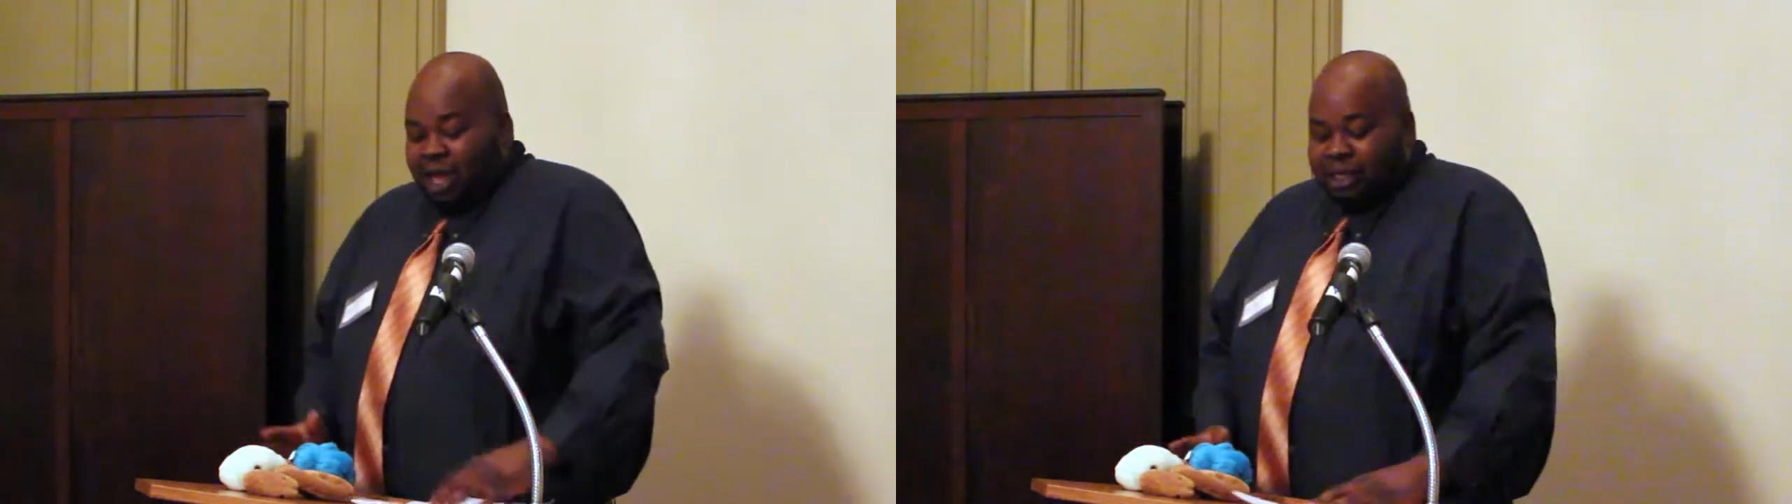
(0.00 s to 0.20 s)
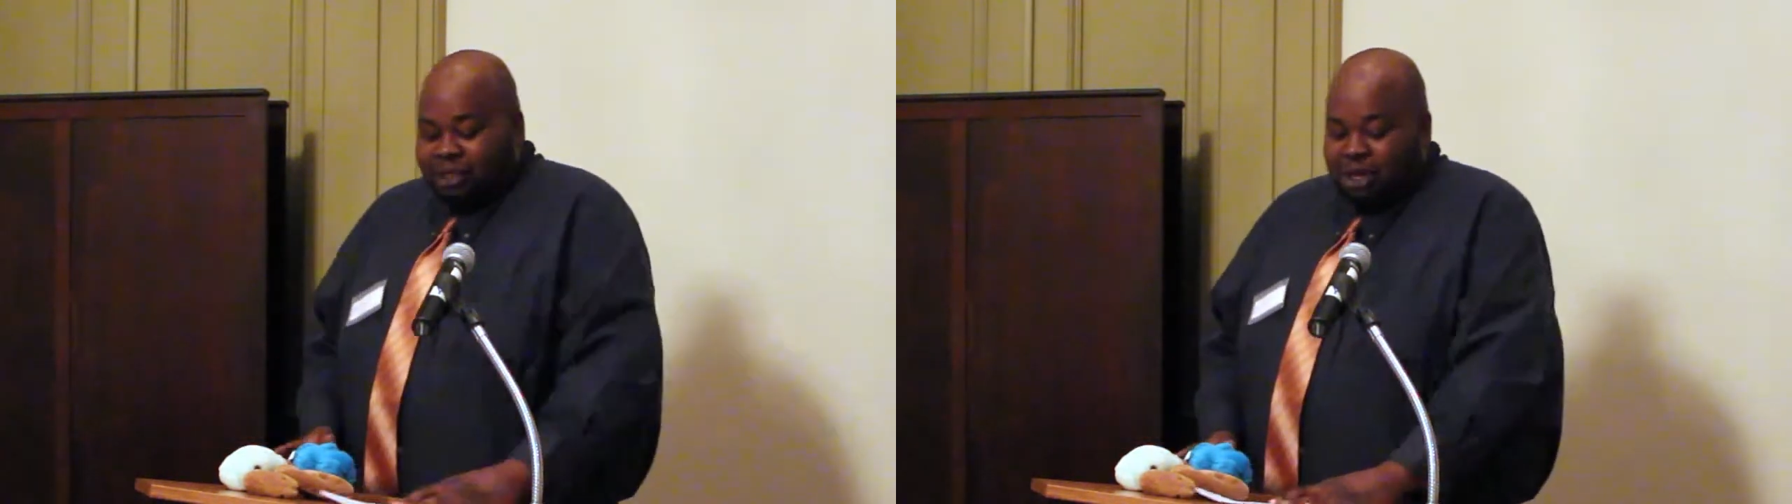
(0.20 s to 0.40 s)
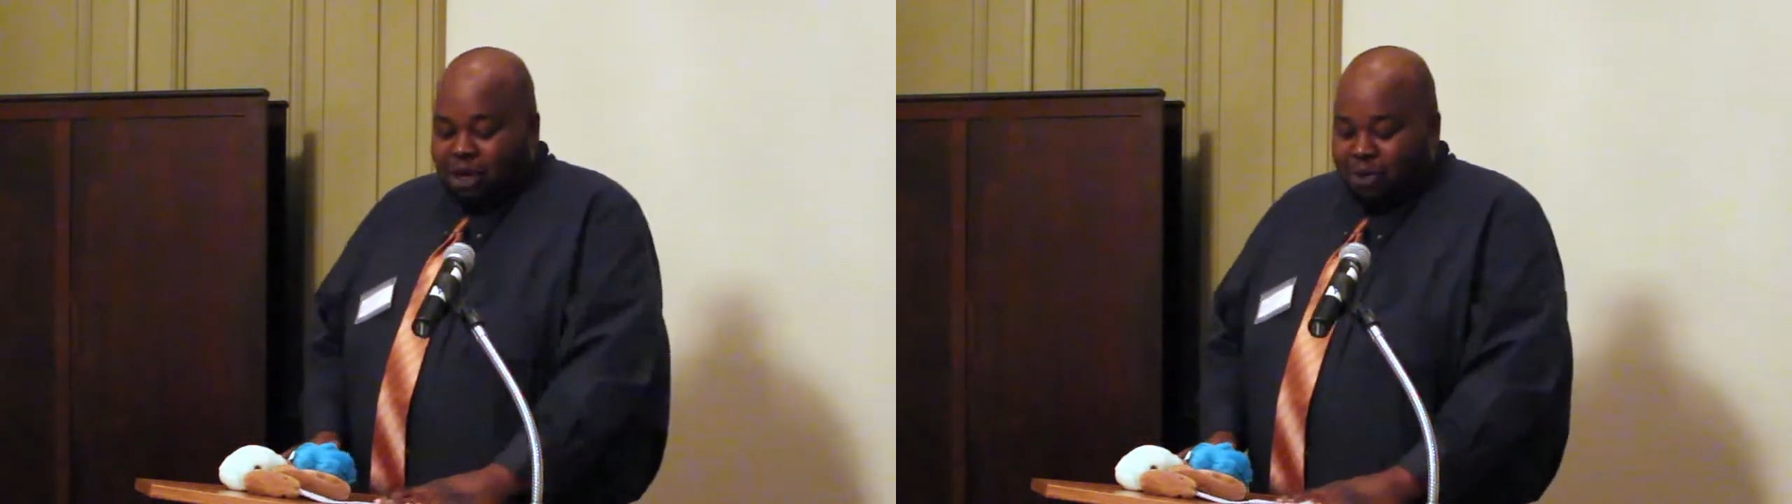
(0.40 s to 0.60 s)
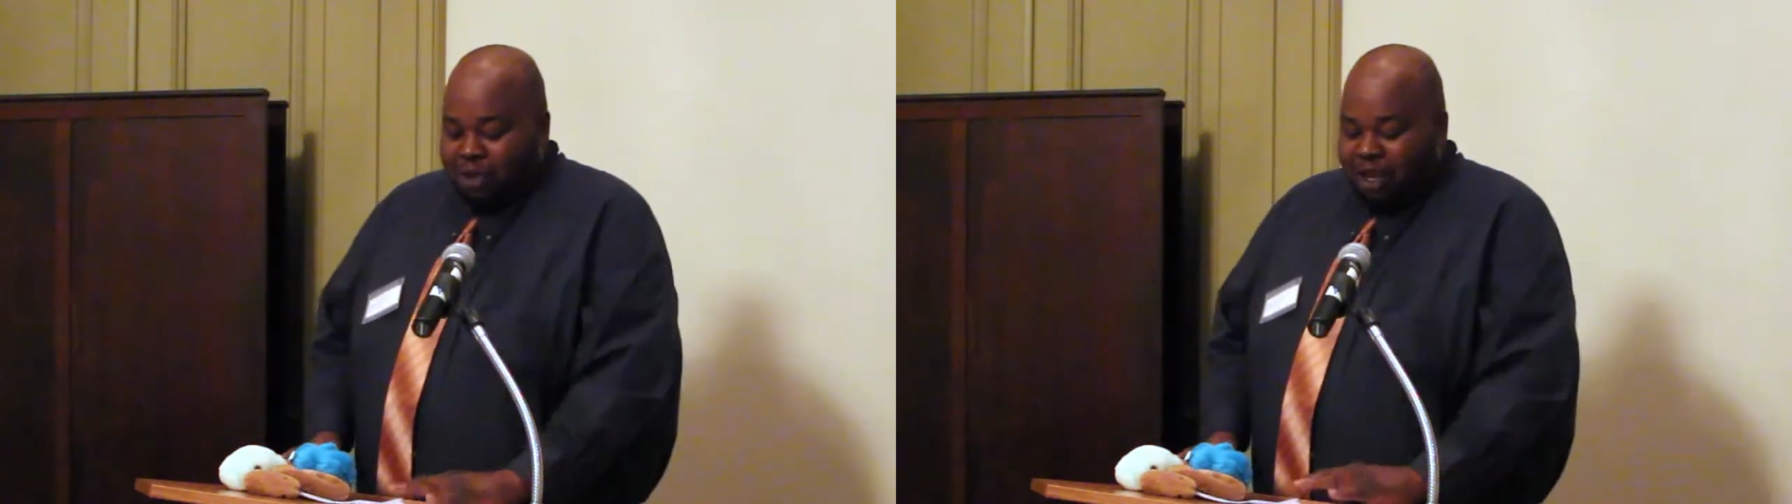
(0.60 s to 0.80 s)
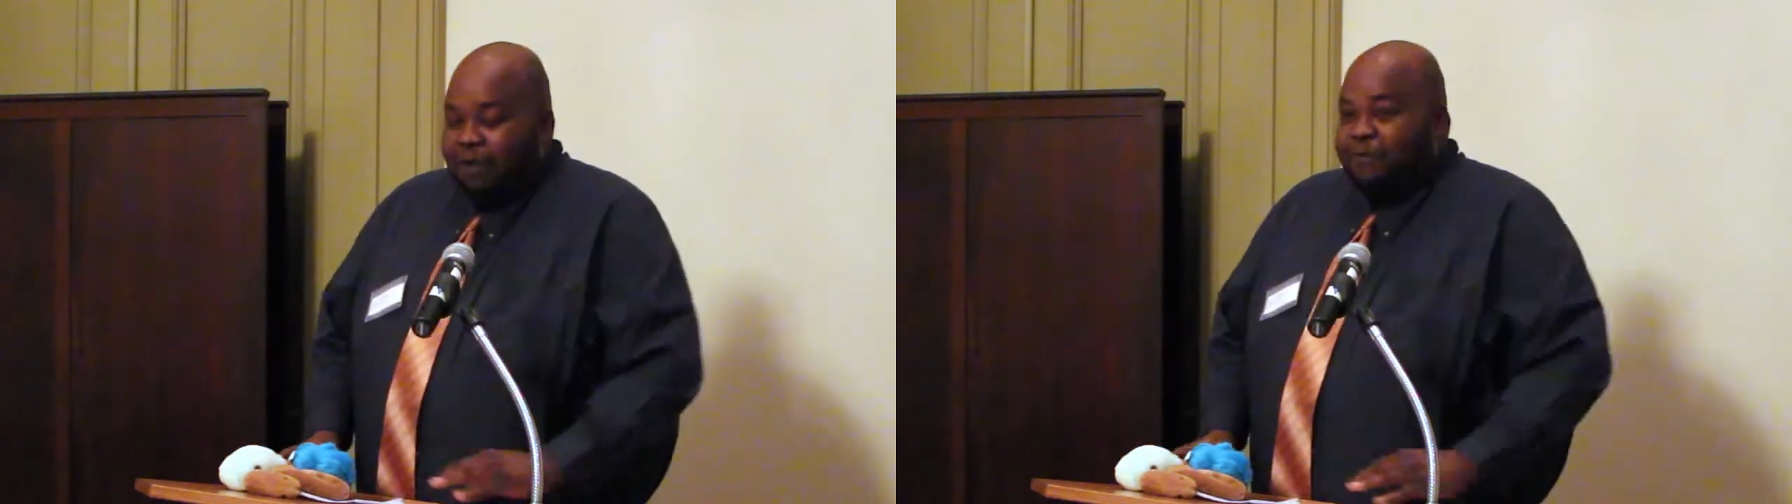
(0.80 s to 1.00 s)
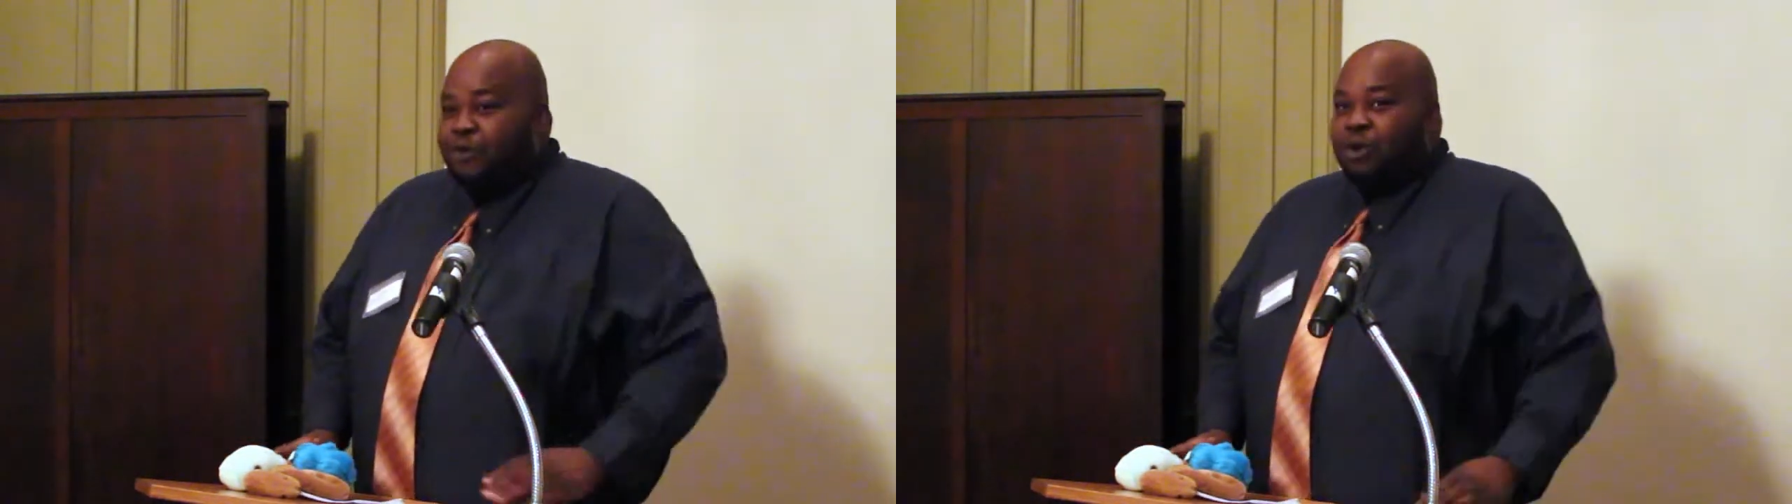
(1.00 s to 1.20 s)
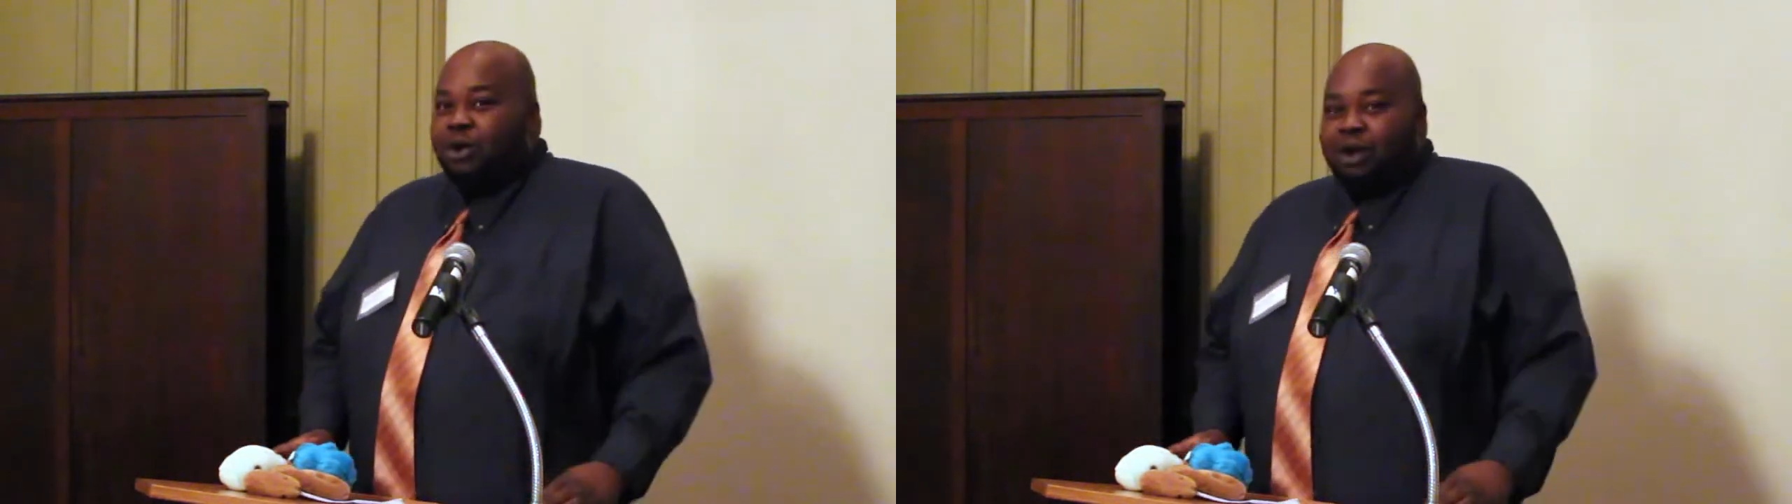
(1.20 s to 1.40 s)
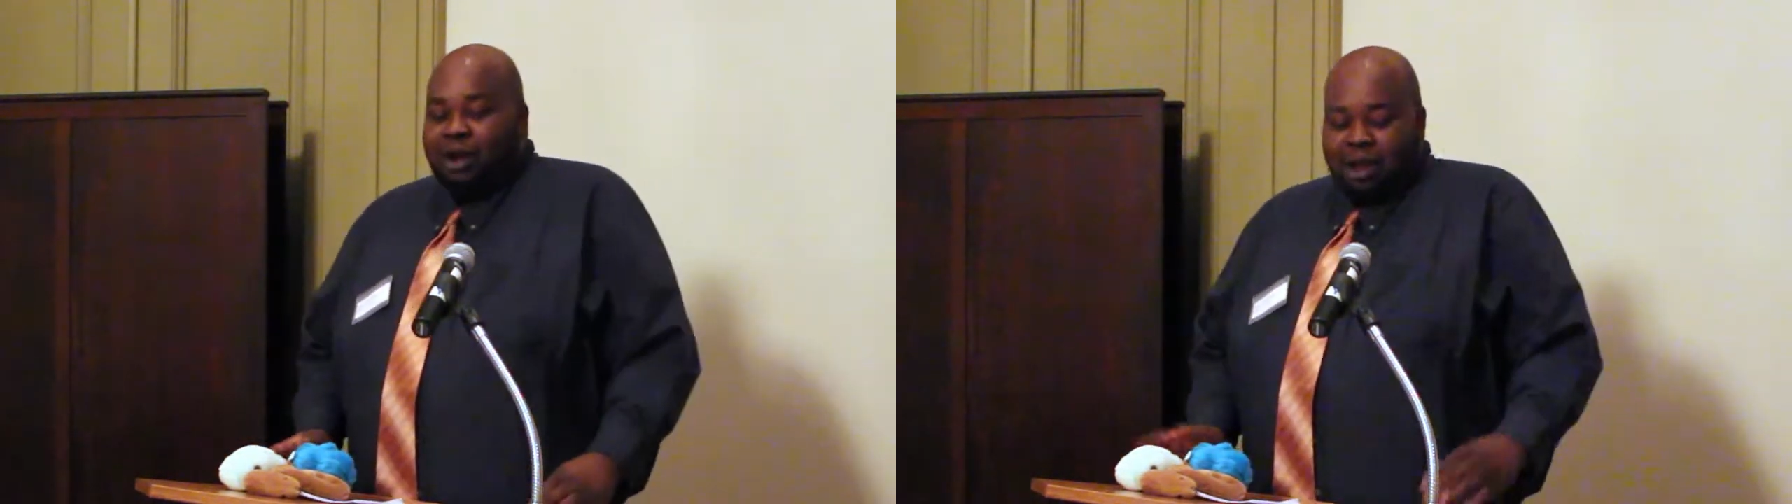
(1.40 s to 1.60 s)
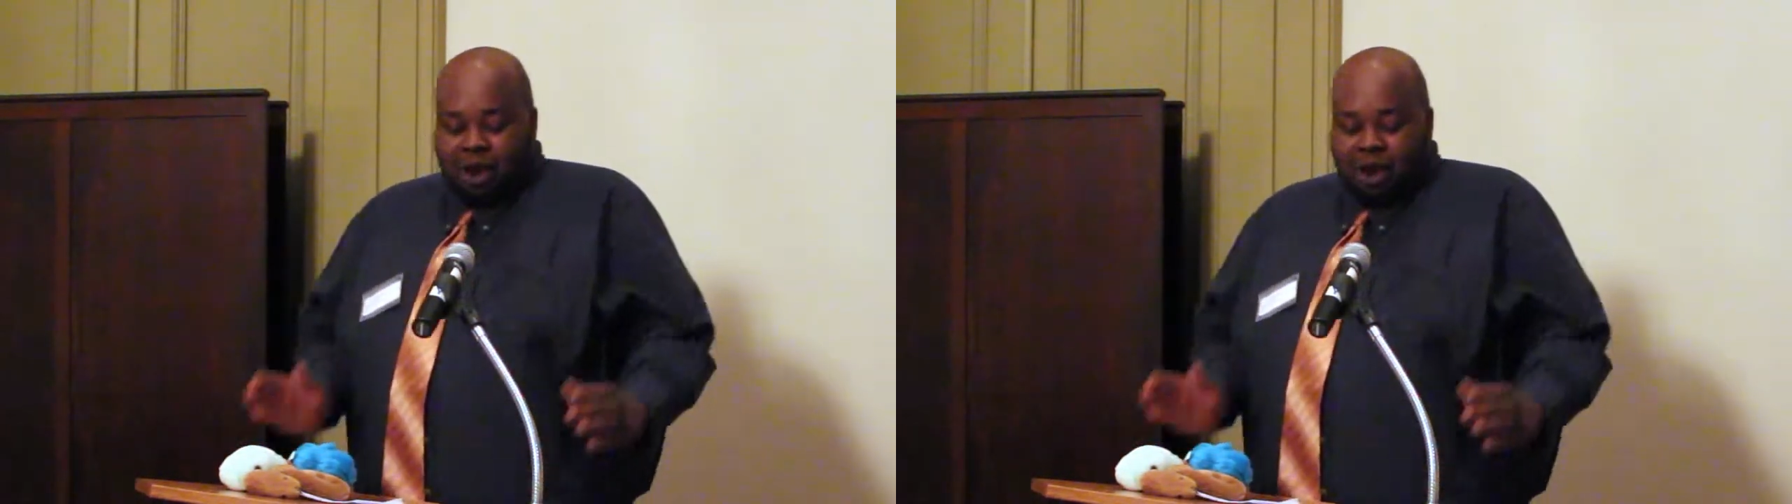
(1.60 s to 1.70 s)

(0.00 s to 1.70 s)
And so, therefore,